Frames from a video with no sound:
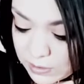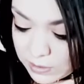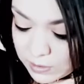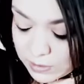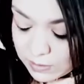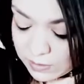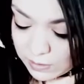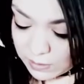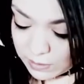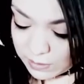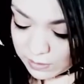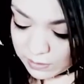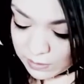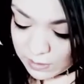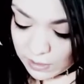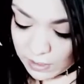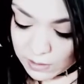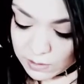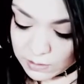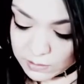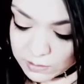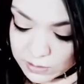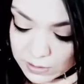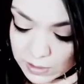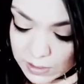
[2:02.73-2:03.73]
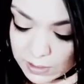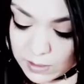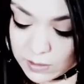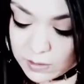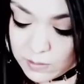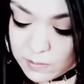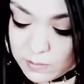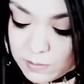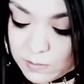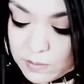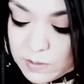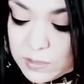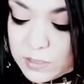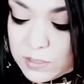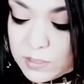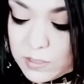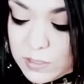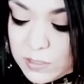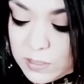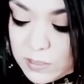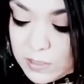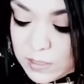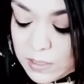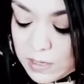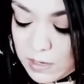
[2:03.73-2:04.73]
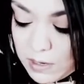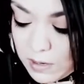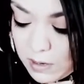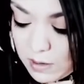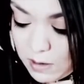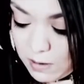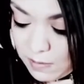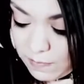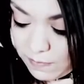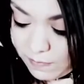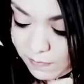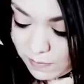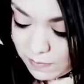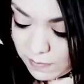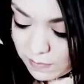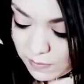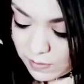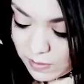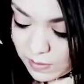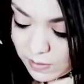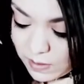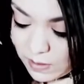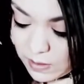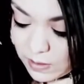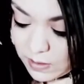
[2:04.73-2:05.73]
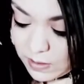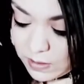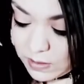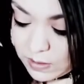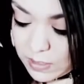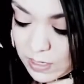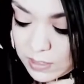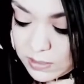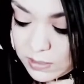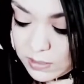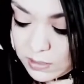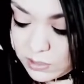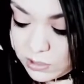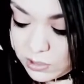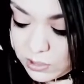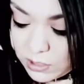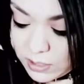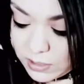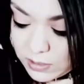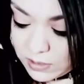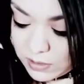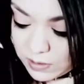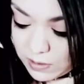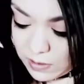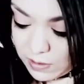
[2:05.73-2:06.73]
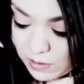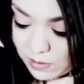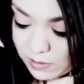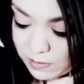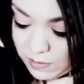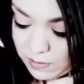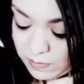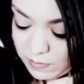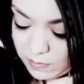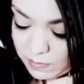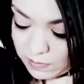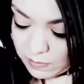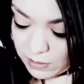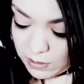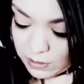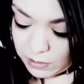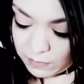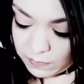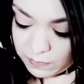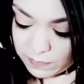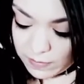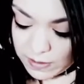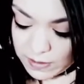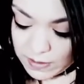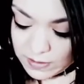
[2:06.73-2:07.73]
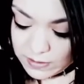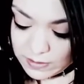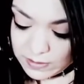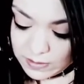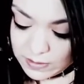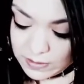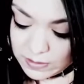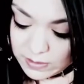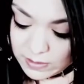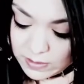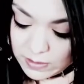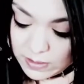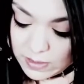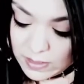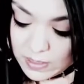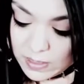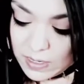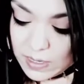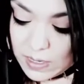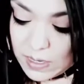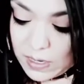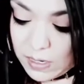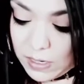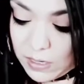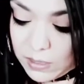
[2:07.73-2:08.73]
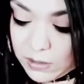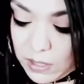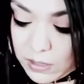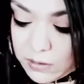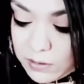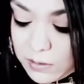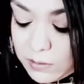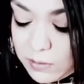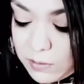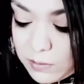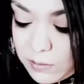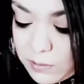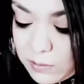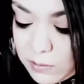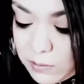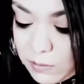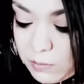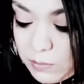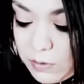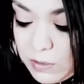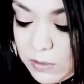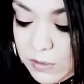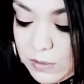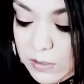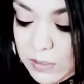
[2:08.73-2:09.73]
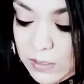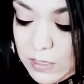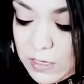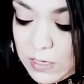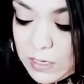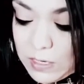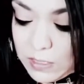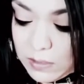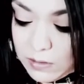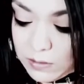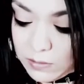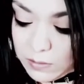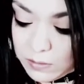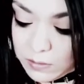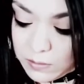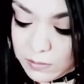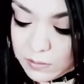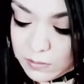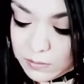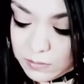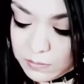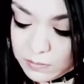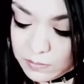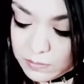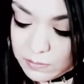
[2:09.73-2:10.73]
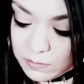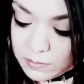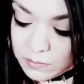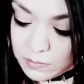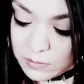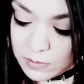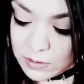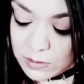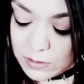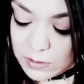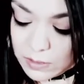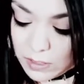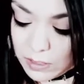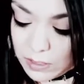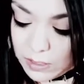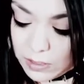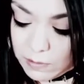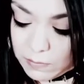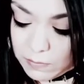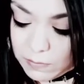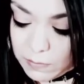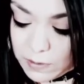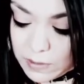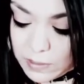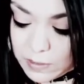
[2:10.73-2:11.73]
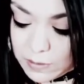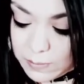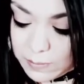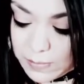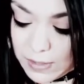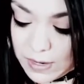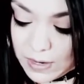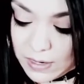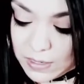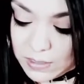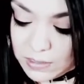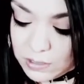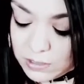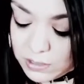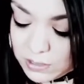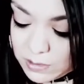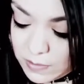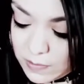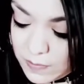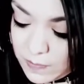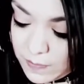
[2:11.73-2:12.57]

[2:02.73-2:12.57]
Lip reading: down here on the other side, which is of Texas Chainsaw, Leatherface. And I thought this one was a really neat little design for his patch.